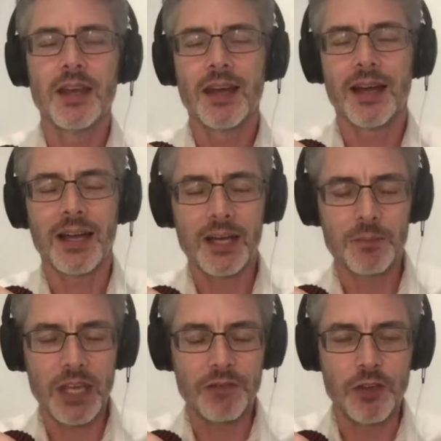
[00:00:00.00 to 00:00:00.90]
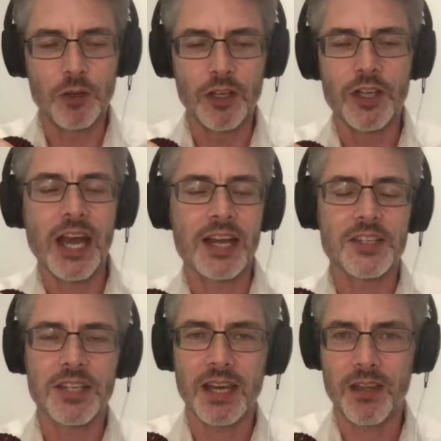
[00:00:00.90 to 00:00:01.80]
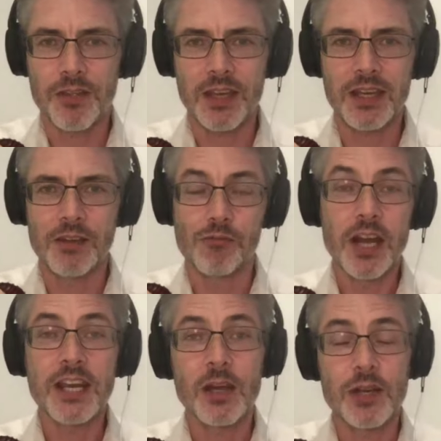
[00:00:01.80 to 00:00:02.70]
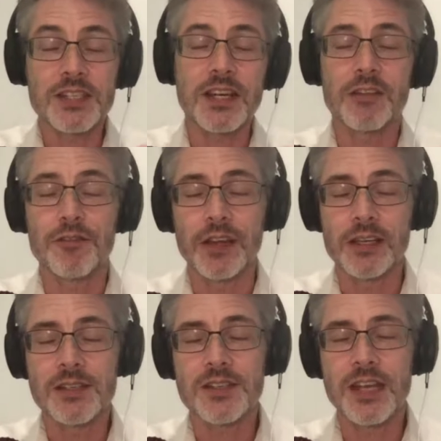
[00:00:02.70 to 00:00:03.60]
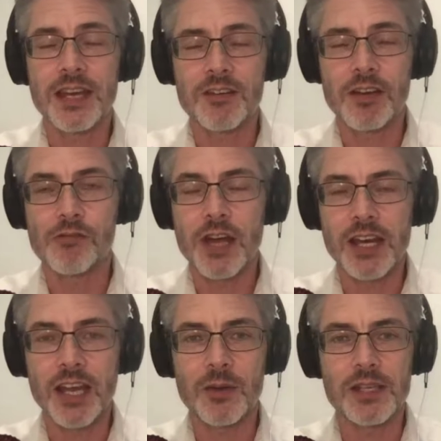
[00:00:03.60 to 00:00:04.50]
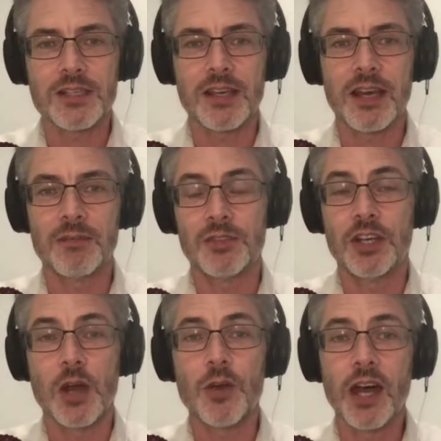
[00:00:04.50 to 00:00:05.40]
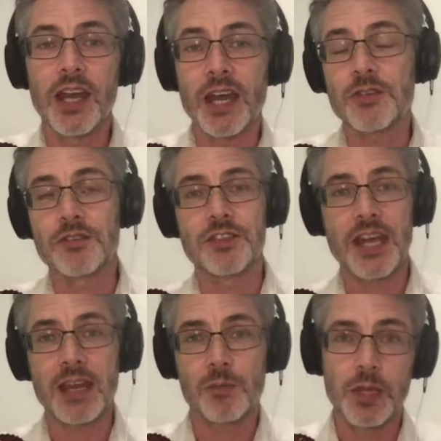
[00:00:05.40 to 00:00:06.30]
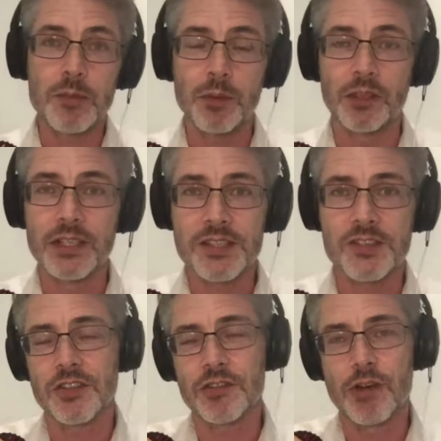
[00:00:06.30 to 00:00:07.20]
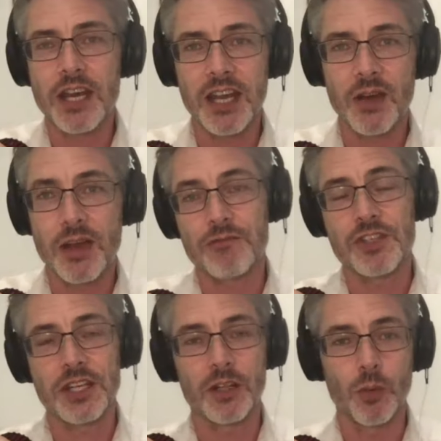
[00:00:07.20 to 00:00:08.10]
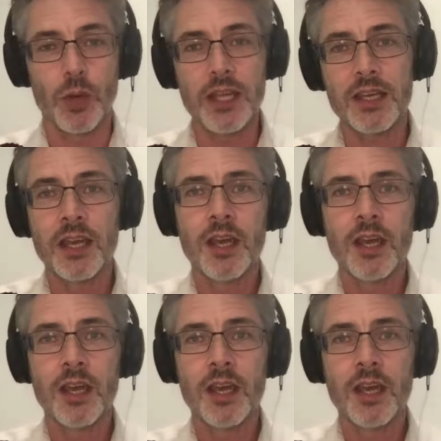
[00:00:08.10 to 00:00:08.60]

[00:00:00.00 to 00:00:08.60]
If you look at the radio listening figures, then radio is, 9 out of 10 people listen radio every single week,